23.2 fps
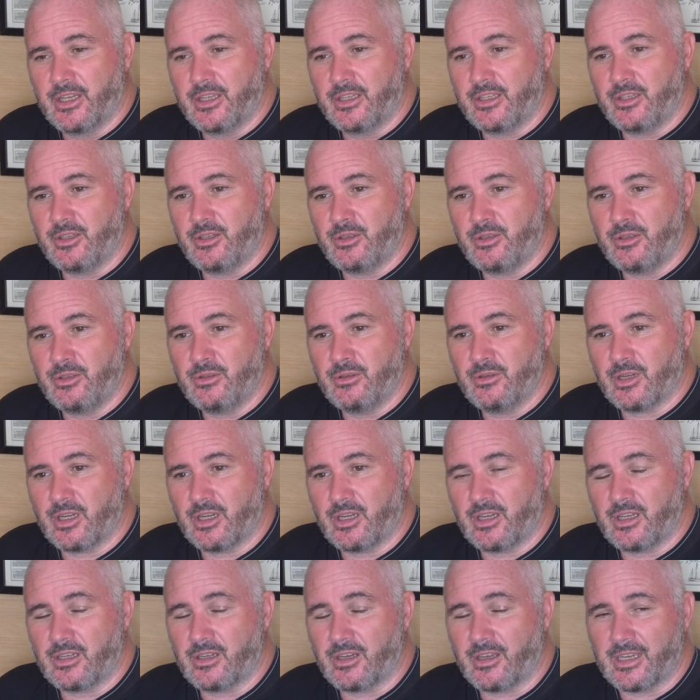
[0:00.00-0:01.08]
you
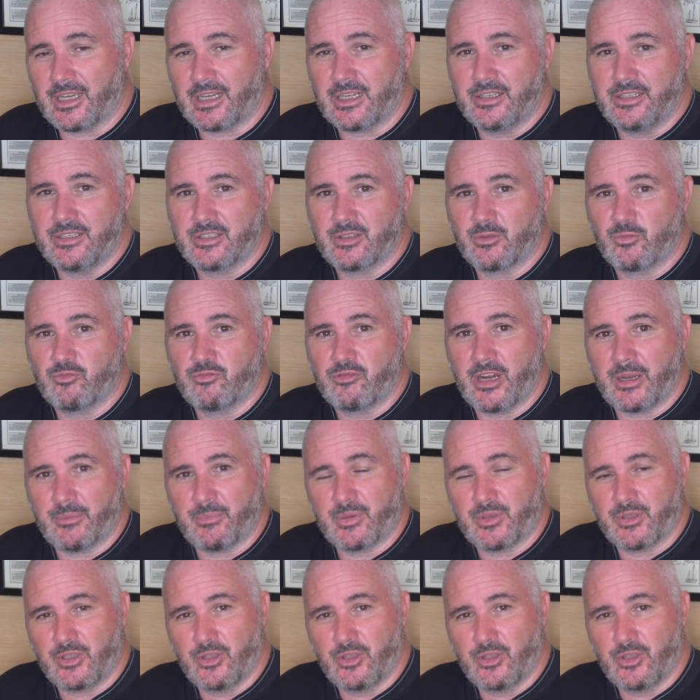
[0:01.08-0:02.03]
are likely to rip